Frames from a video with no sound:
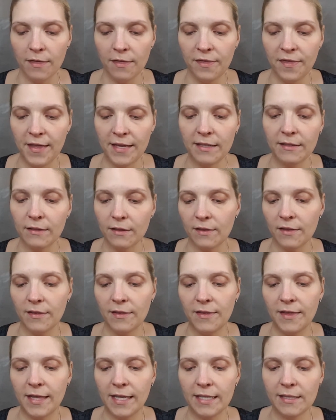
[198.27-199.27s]
take
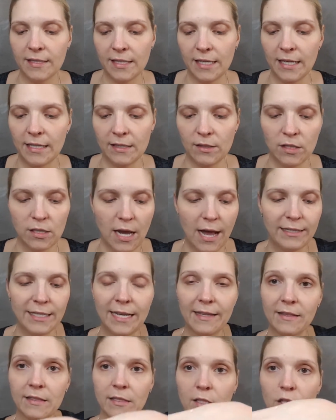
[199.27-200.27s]

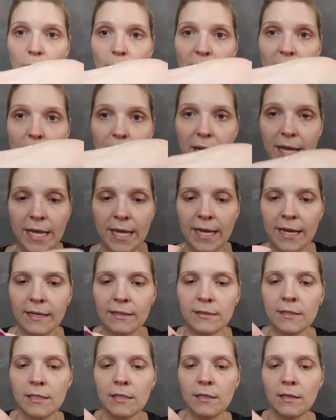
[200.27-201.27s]
this little bit on my
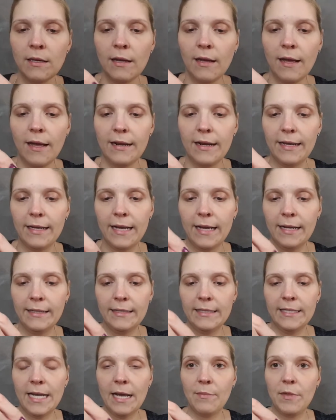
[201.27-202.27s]
hand and I kind
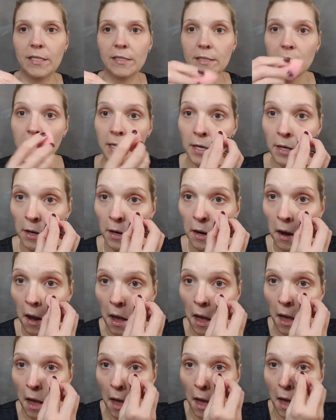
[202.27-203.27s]
of dab this in here,
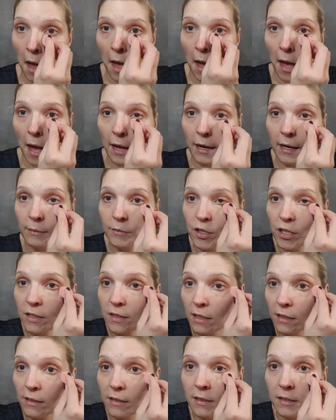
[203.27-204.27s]
and I'm
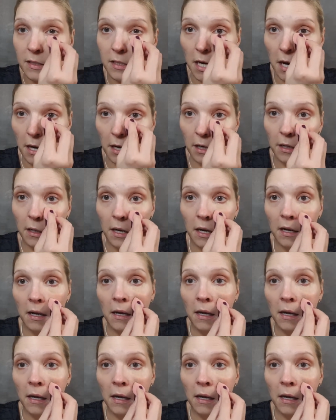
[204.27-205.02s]
just going to start